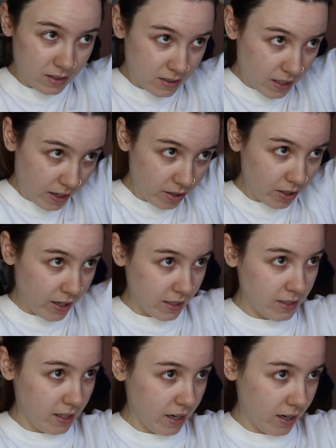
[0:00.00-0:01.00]
Tyler had
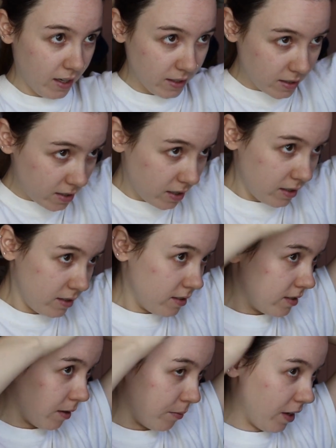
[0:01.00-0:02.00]
to get
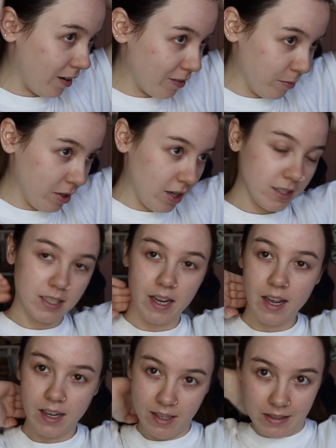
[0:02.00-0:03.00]
something from
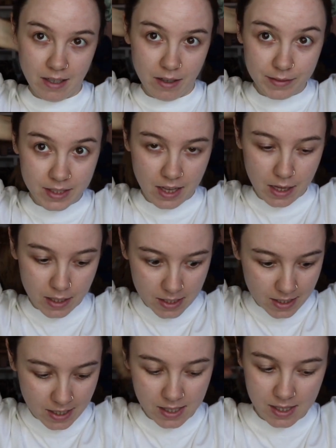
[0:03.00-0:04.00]
Glossier. He loves the
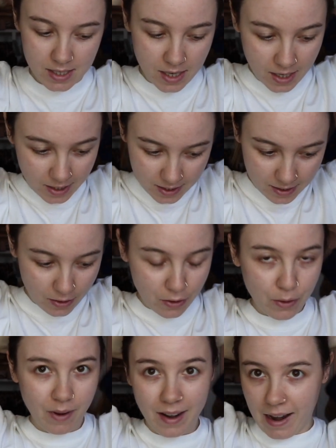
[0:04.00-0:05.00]
Zit Stick,
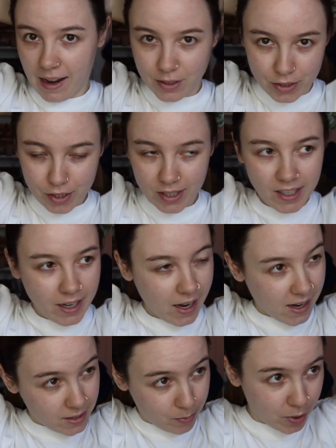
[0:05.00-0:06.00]
so naturally I
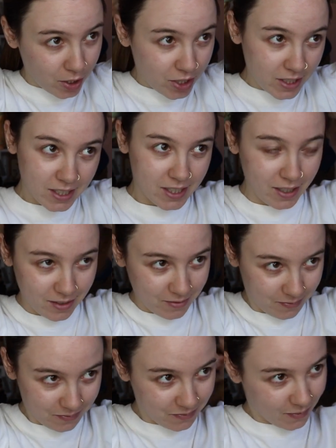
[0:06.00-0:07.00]
had to purchase
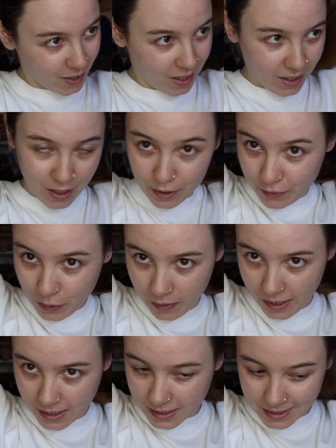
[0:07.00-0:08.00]
a few
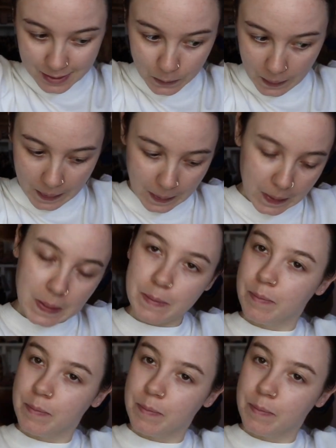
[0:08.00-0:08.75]
things as well.